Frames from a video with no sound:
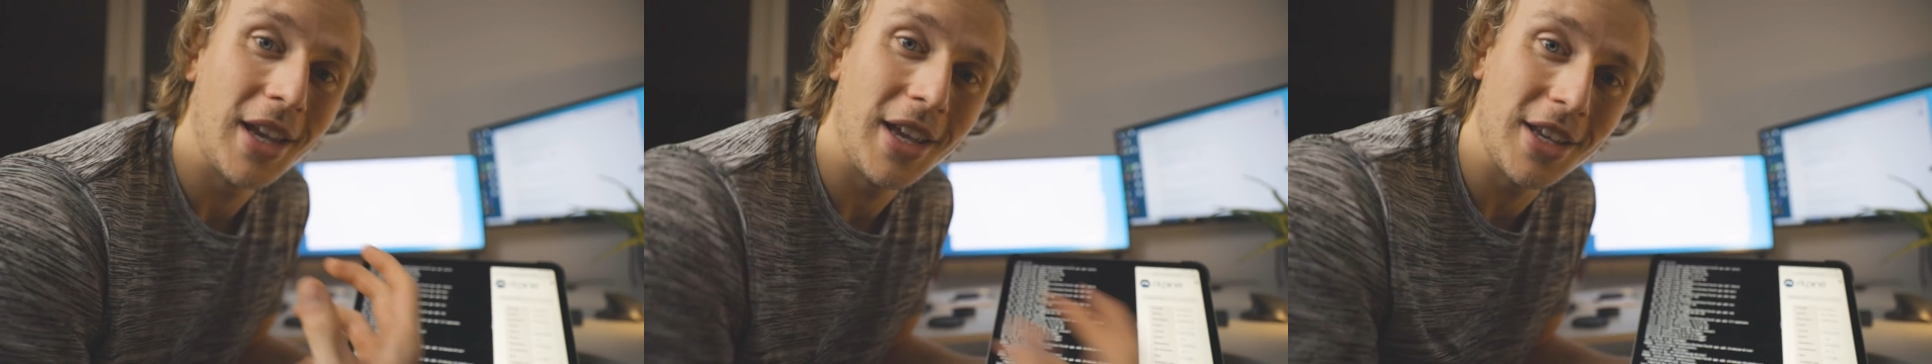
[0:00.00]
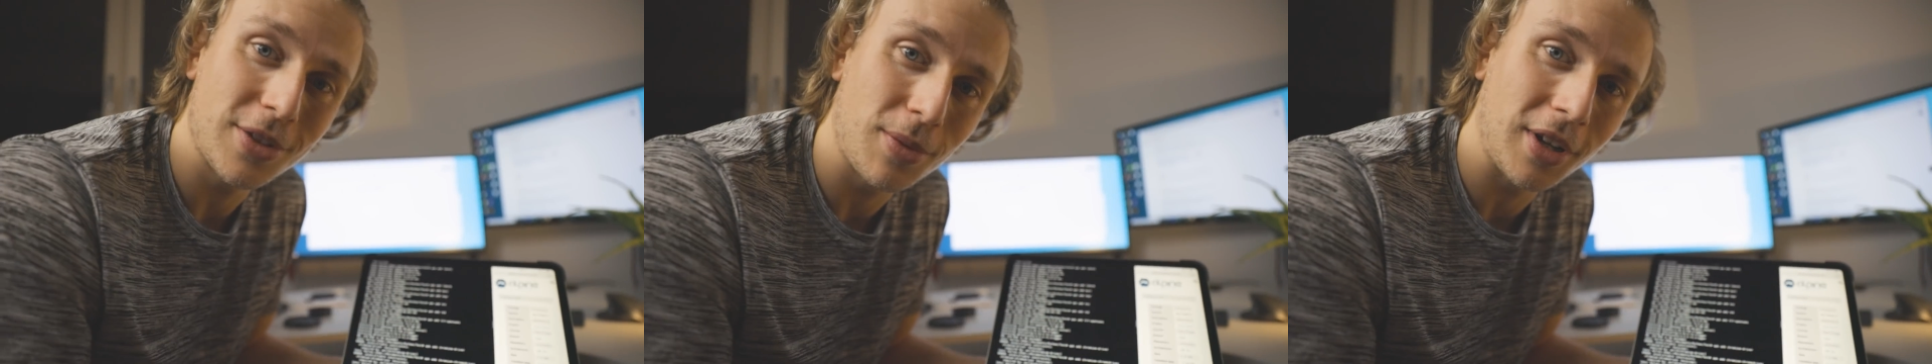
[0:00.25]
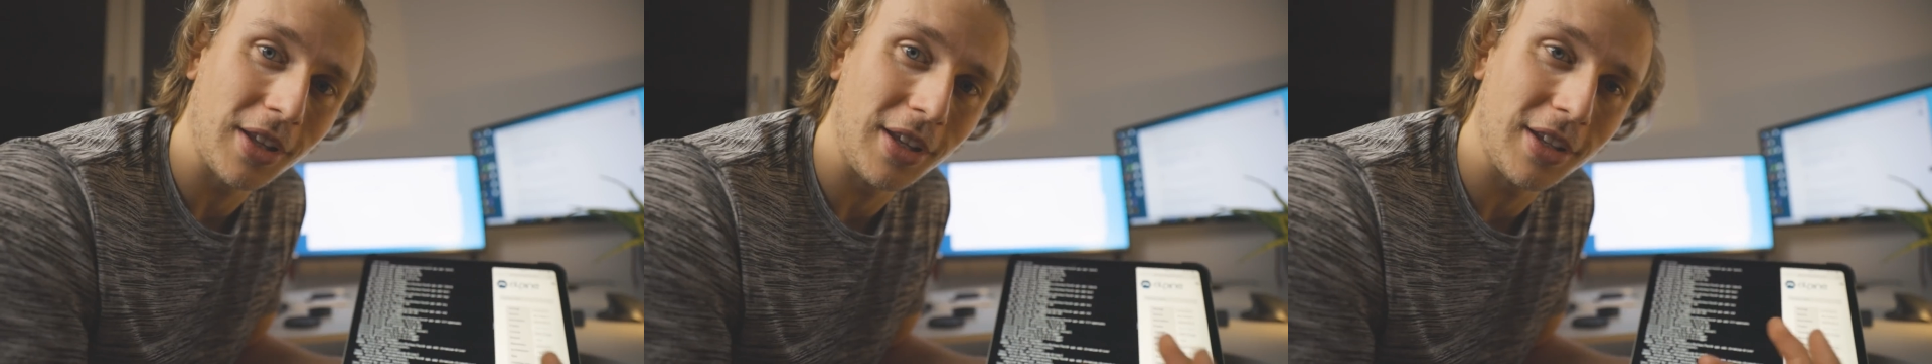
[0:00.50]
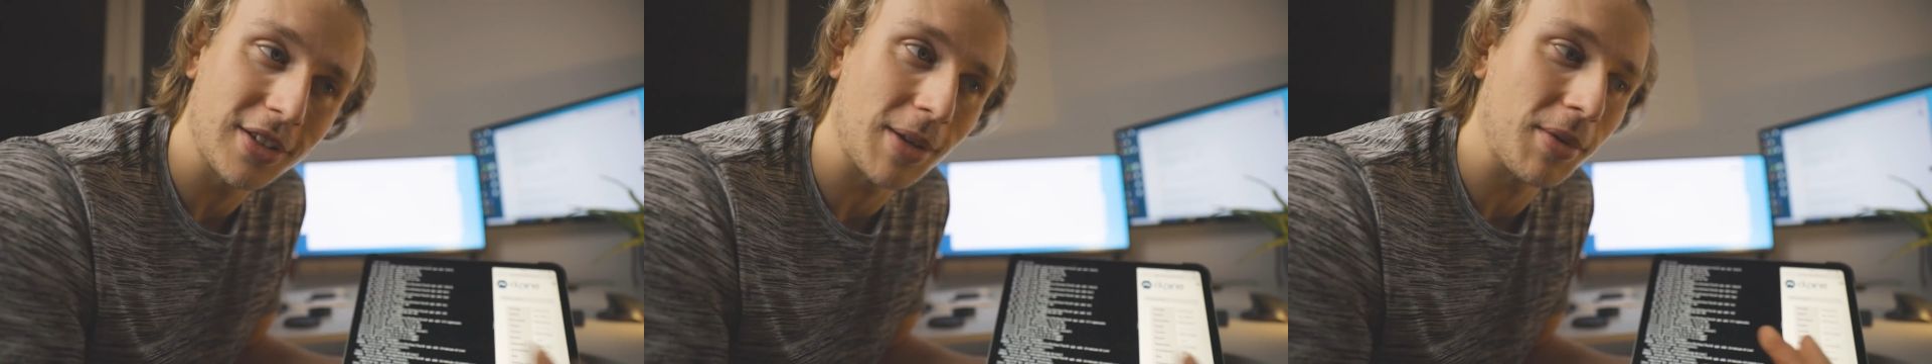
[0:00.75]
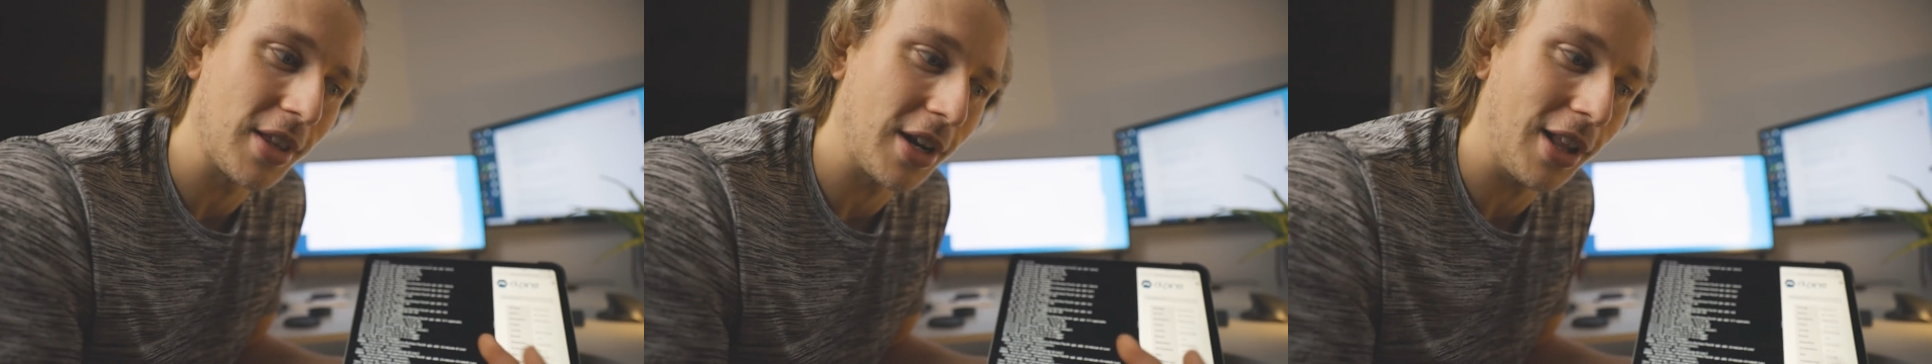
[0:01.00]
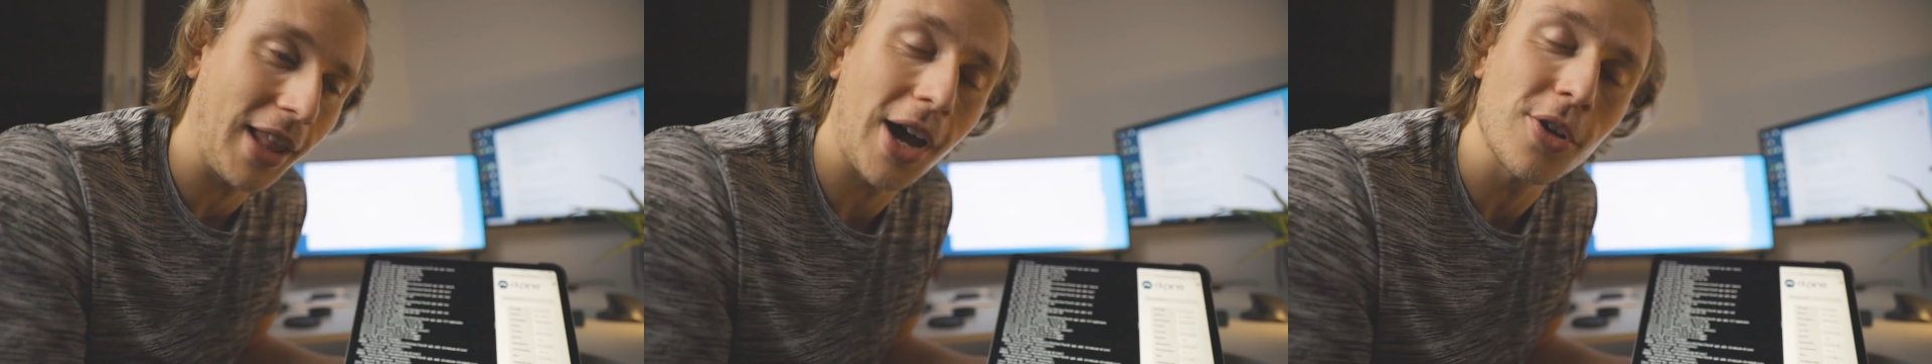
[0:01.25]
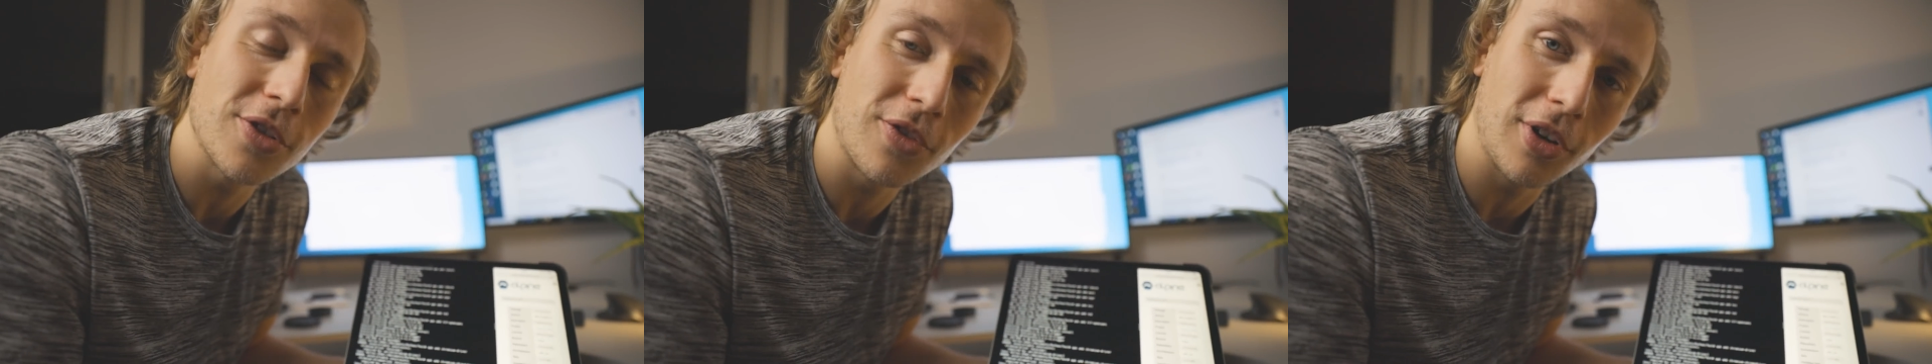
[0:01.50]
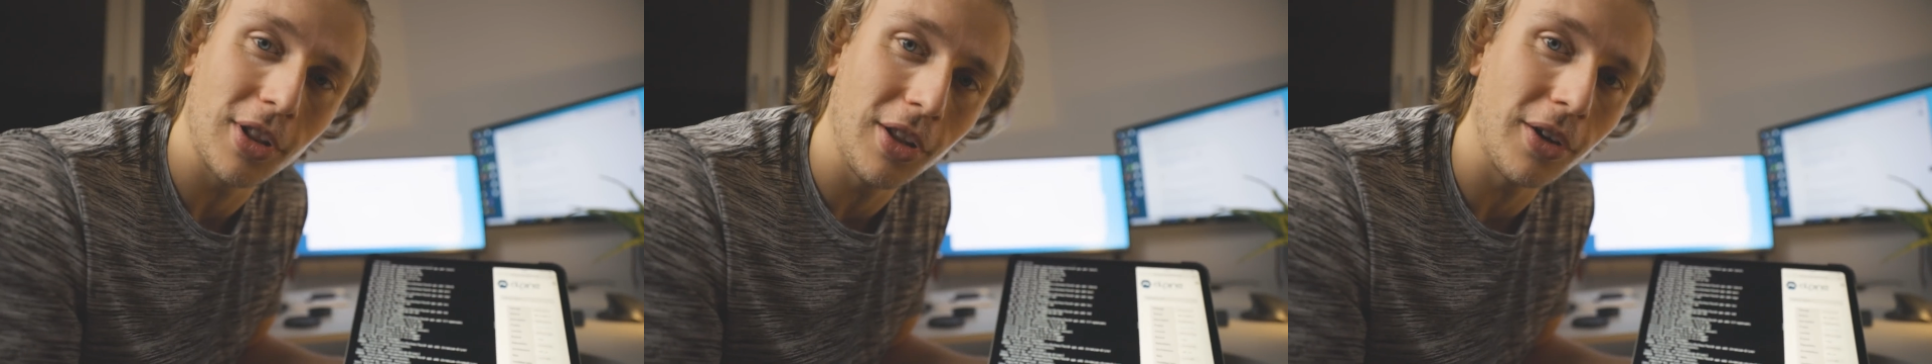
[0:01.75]
is really something that allows
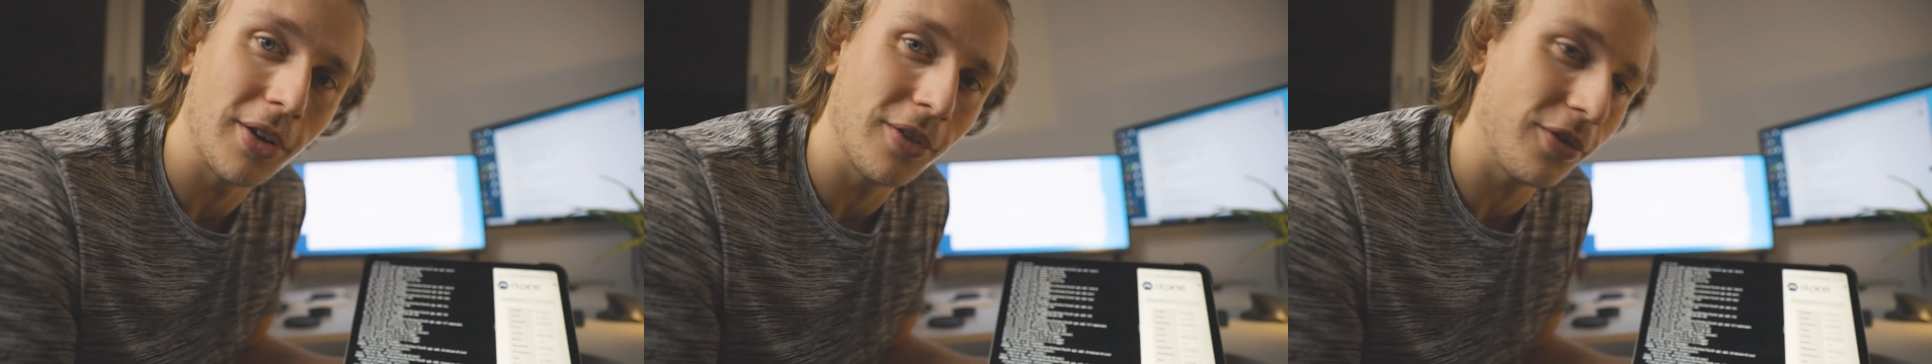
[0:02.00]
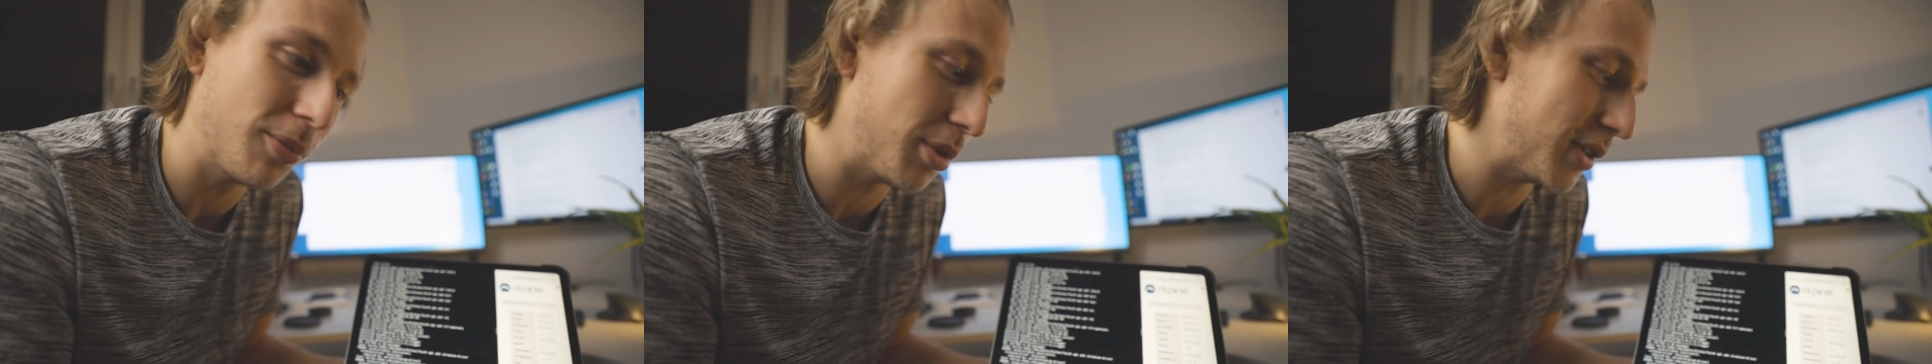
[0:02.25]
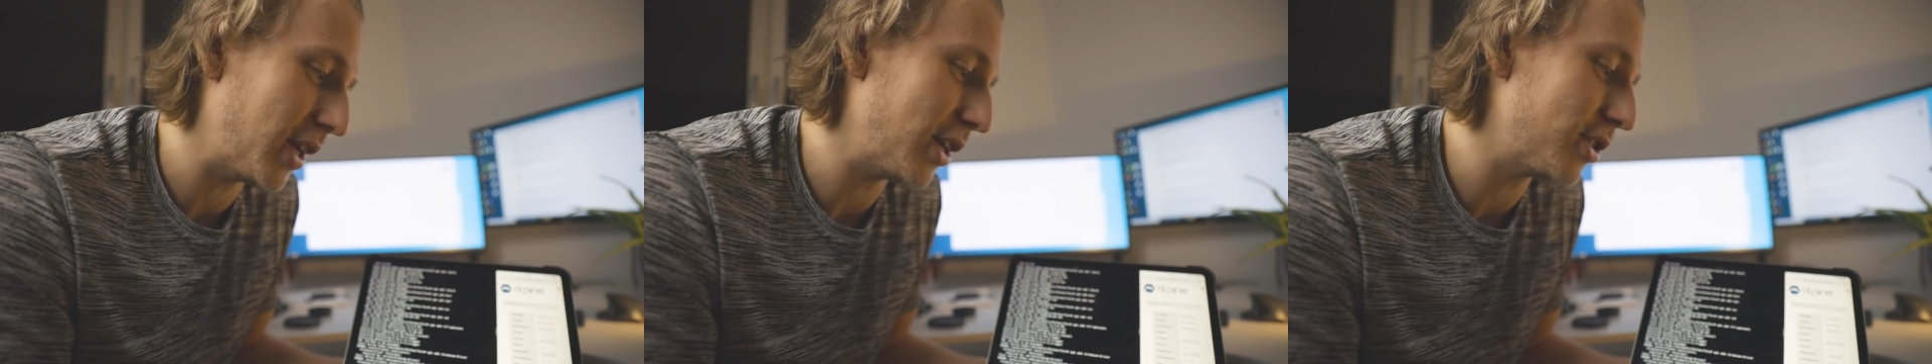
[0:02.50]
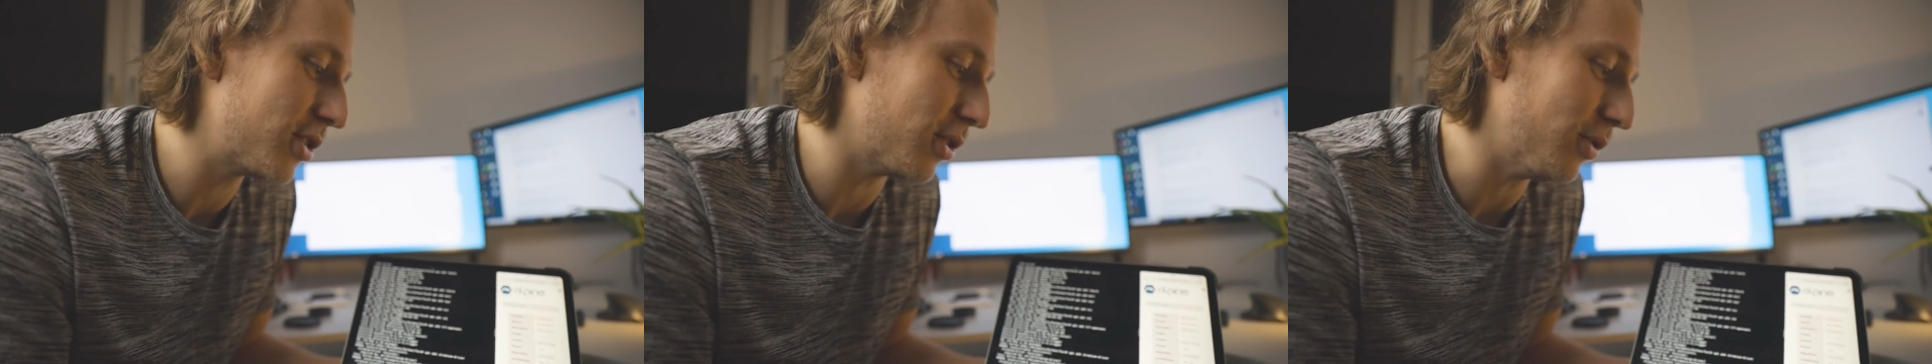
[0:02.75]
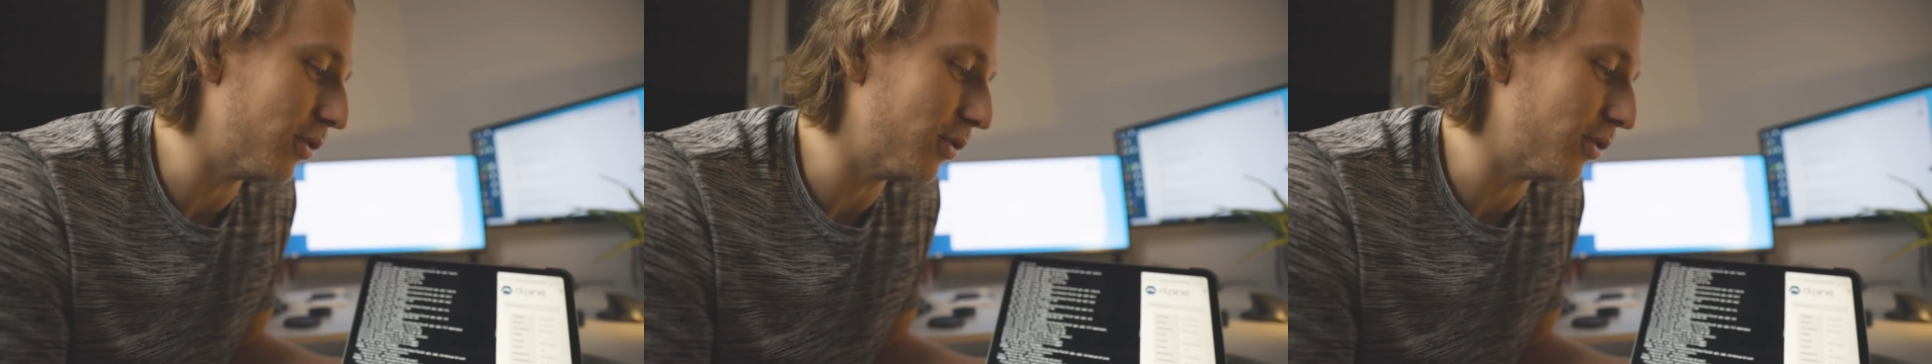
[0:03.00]
for a lot of potential